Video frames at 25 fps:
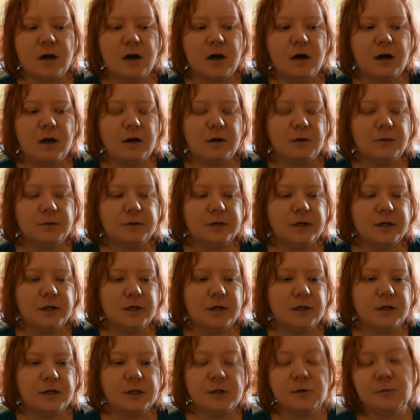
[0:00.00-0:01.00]
how
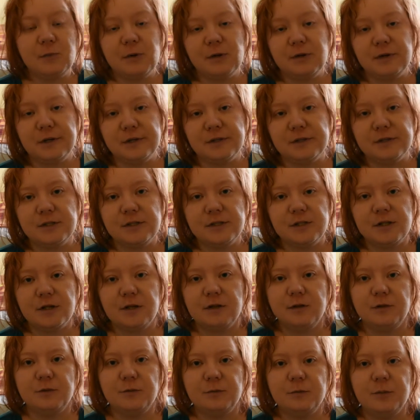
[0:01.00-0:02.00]
they experience
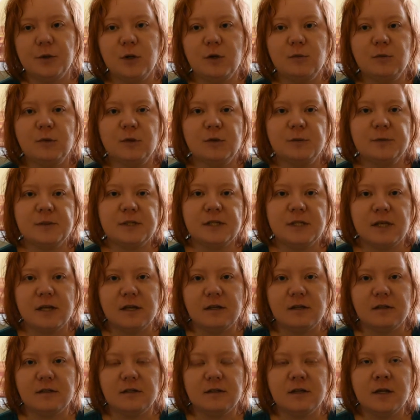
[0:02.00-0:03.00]
their problems
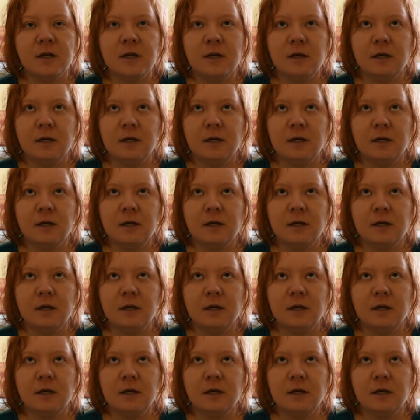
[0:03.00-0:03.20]
and